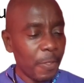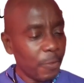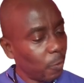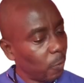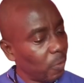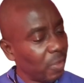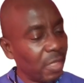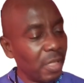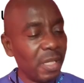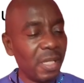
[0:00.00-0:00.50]

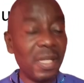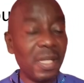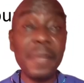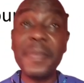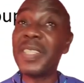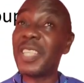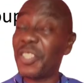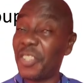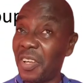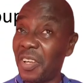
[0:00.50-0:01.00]
So the
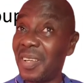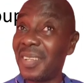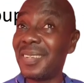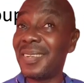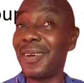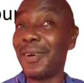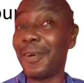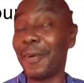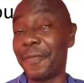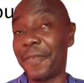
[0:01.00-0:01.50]

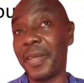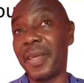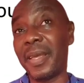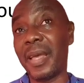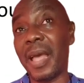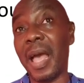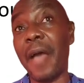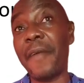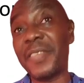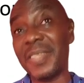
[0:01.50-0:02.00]
limitation of
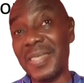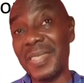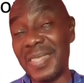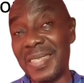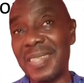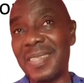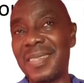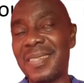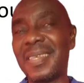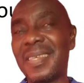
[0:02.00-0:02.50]

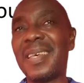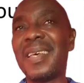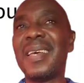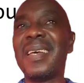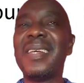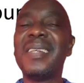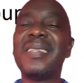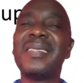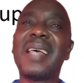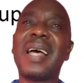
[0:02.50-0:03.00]
RCTs
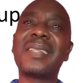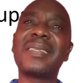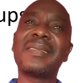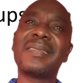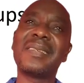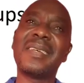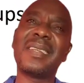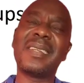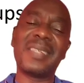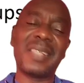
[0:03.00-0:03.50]
is
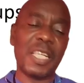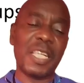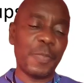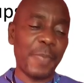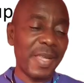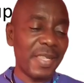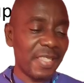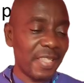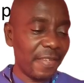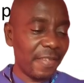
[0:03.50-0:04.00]
that it is
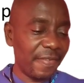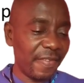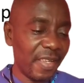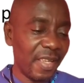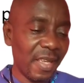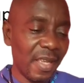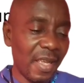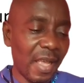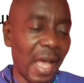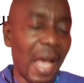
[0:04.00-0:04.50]
expensive
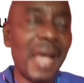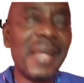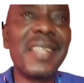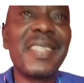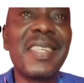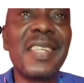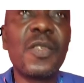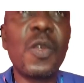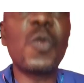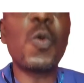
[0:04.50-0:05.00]
and
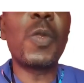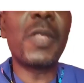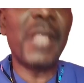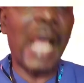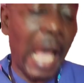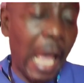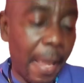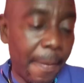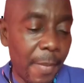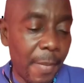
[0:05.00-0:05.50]
it is also
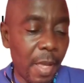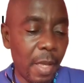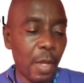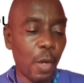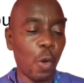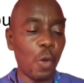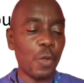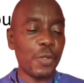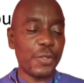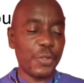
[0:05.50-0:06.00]
time
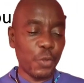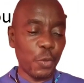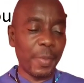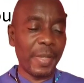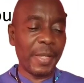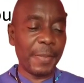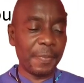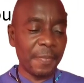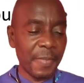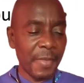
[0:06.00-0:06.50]

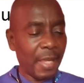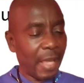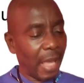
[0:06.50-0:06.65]
consuming.